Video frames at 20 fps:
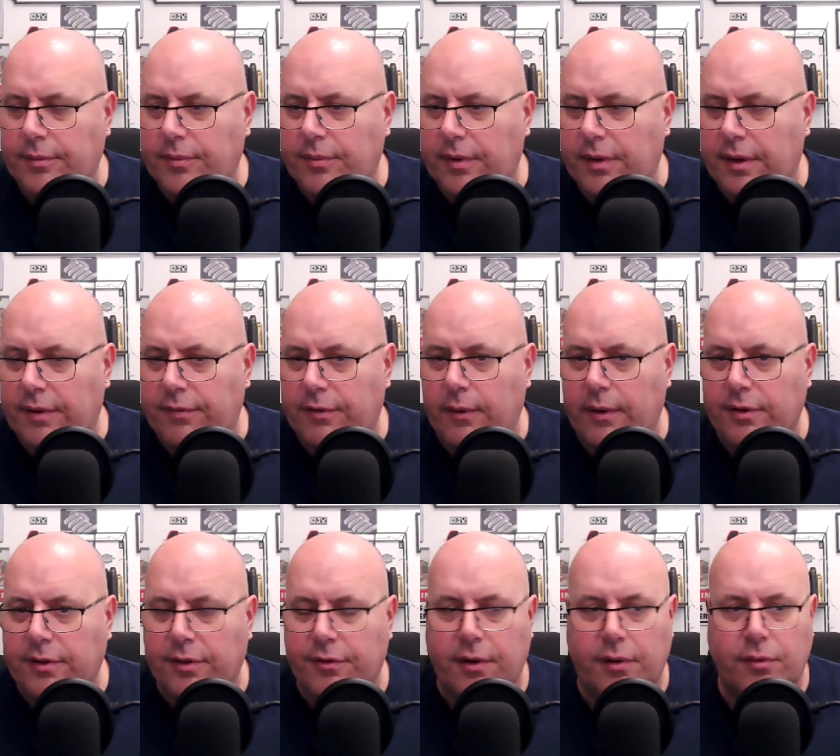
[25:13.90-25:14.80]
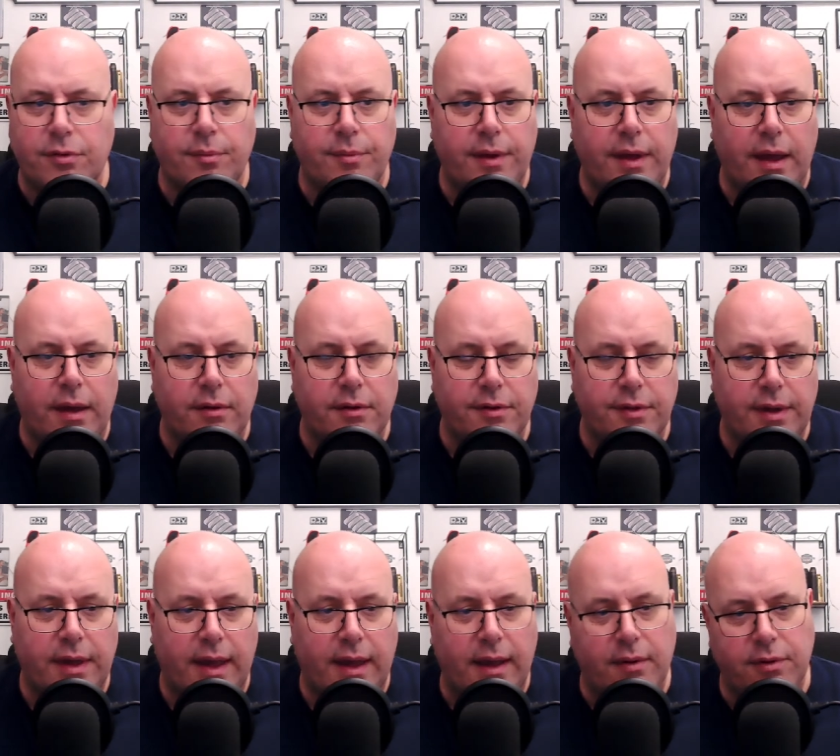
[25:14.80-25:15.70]
if you actually throw somebody out as a
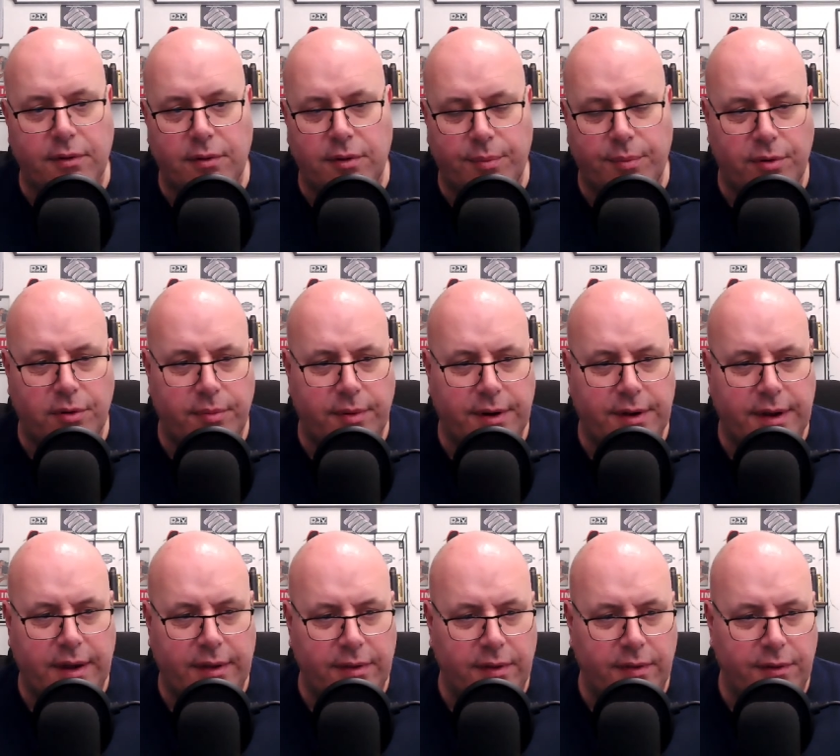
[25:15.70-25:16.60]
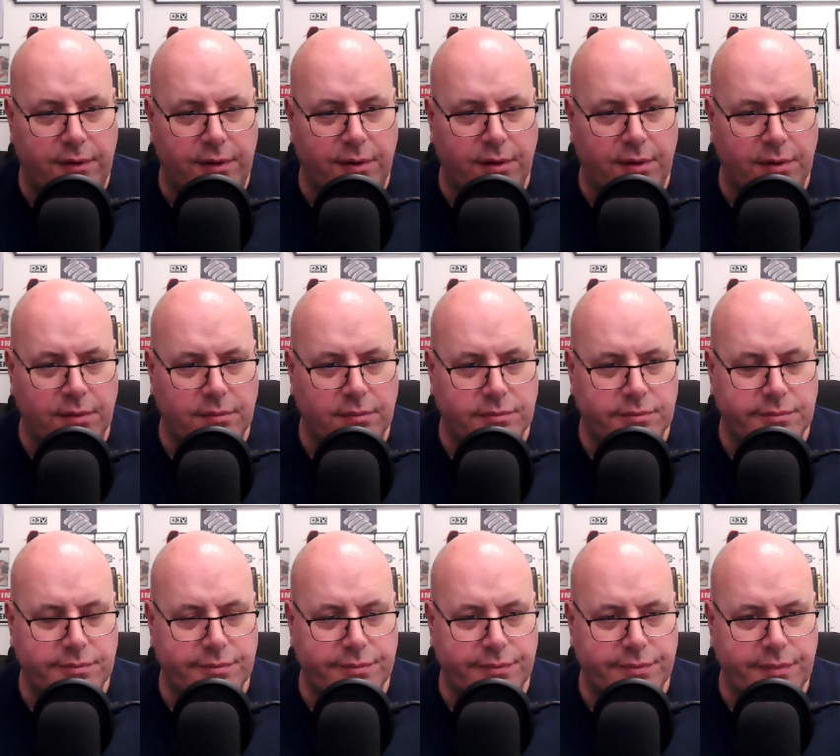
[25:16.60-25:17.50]
get out, they're going to put a big dint in the door,
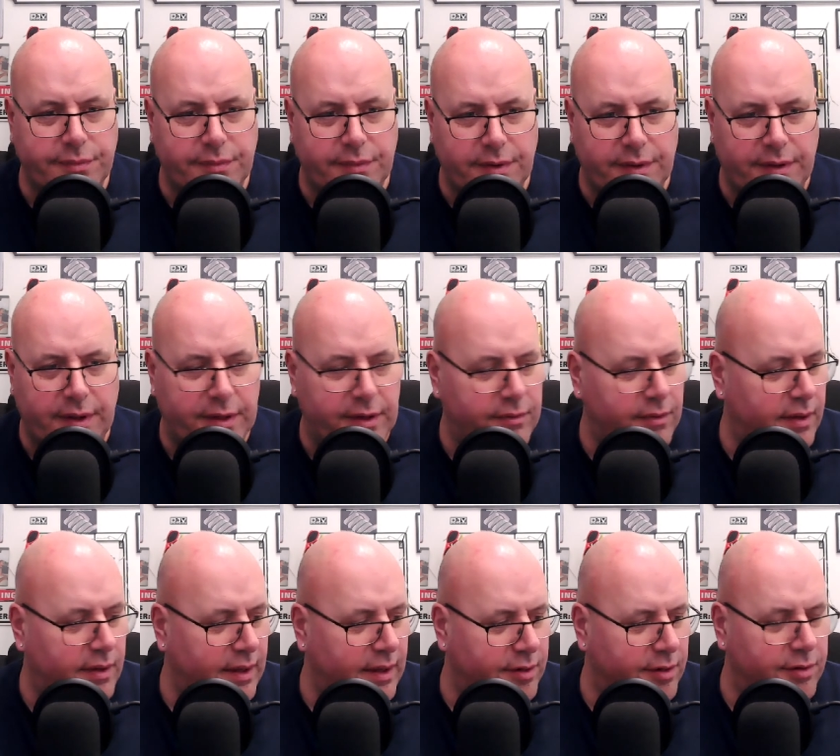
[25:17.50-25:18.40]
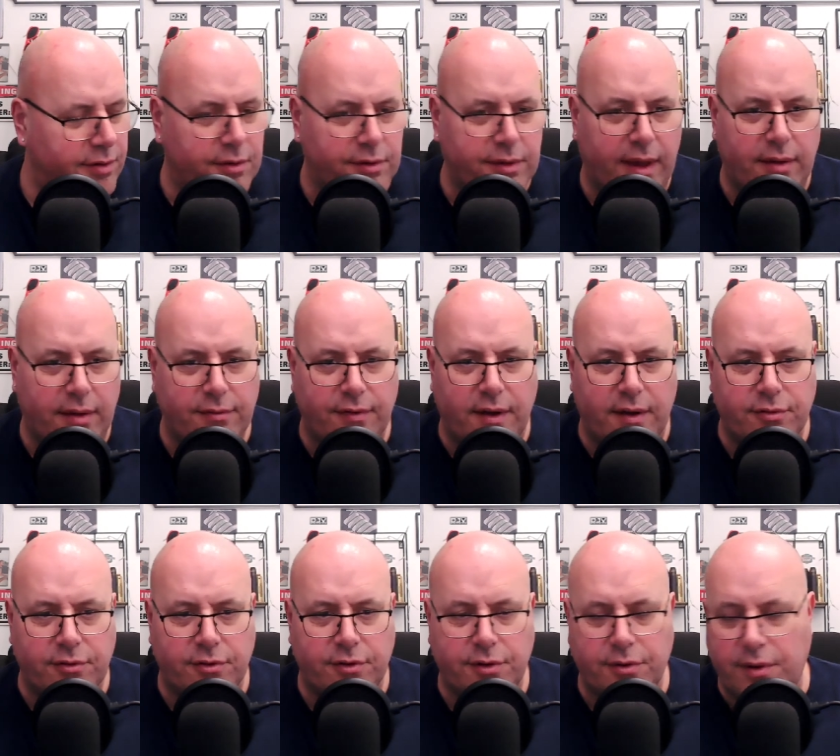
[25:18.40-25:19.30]
and then you've got that to sort out,
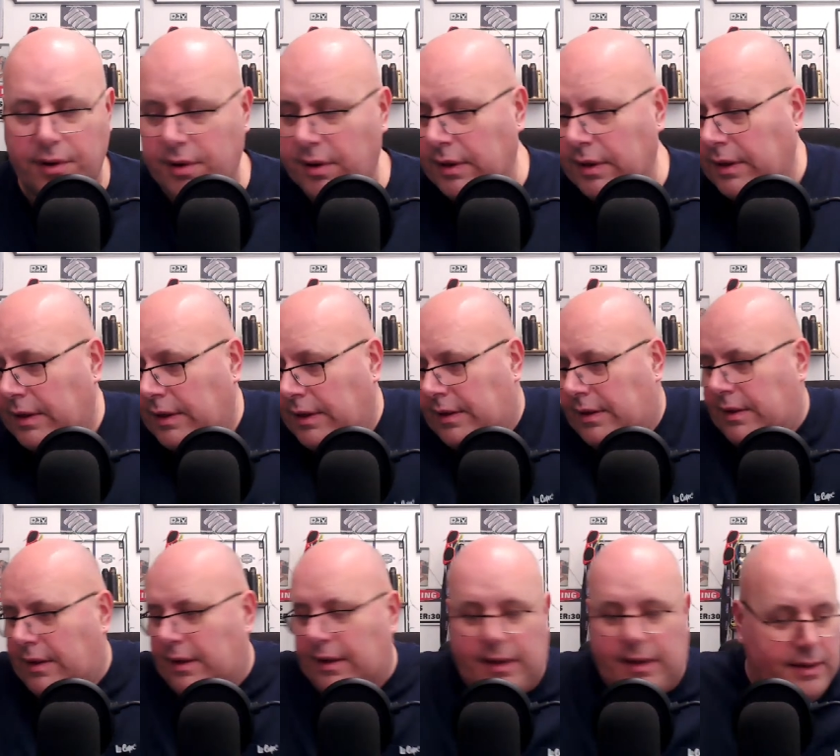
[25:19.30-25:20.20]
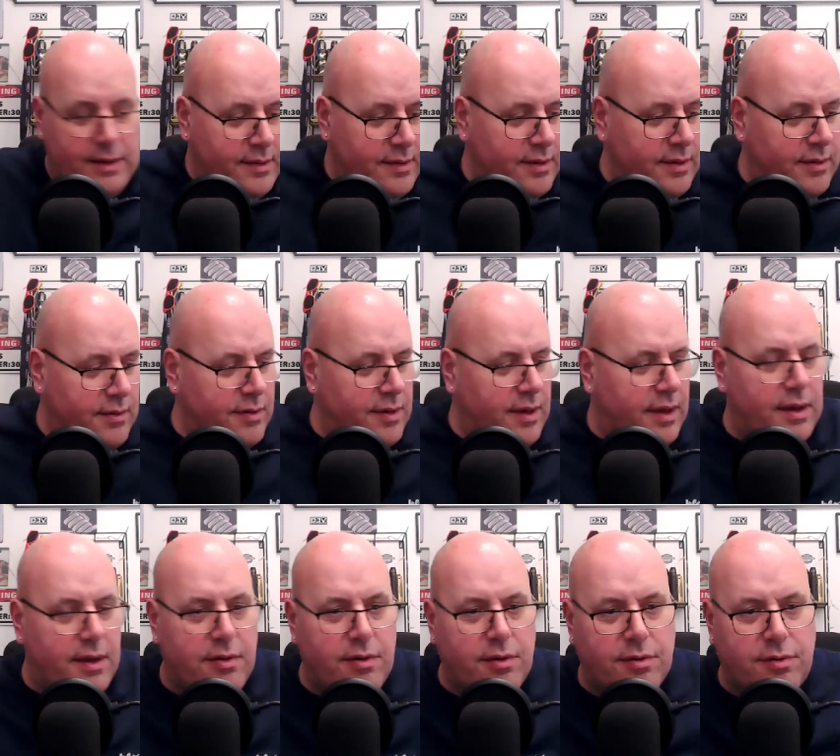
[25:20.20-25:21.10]
500 quid. So I say
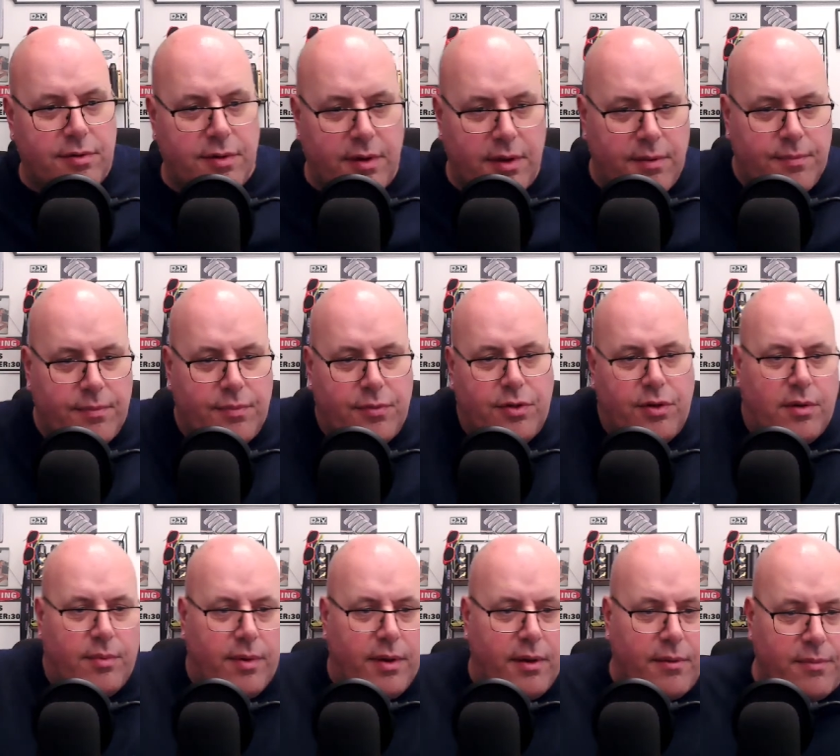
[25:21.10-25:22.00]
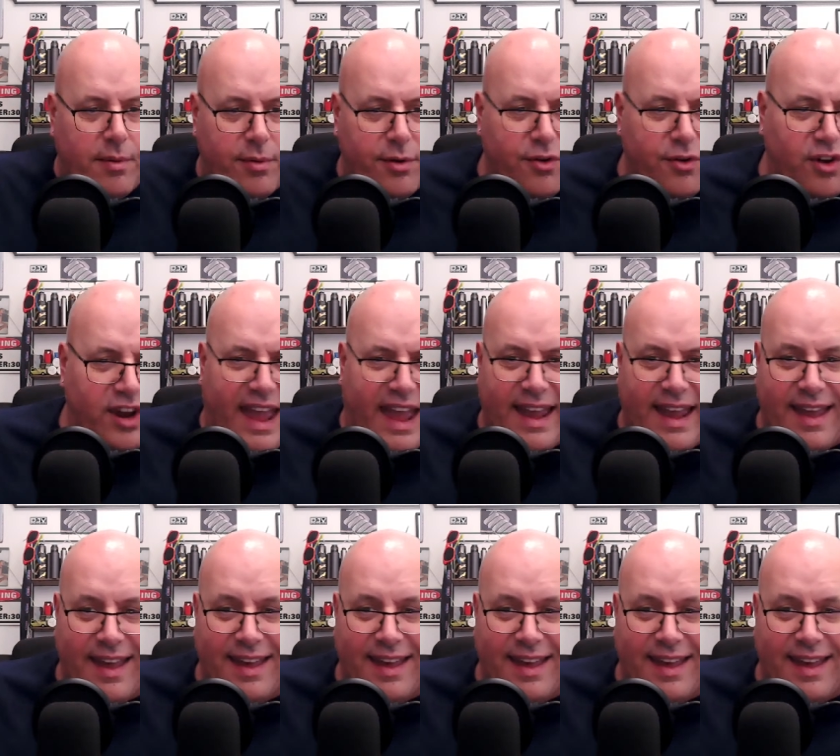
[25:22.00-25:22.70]
you just chuck them out. I'm a good egg.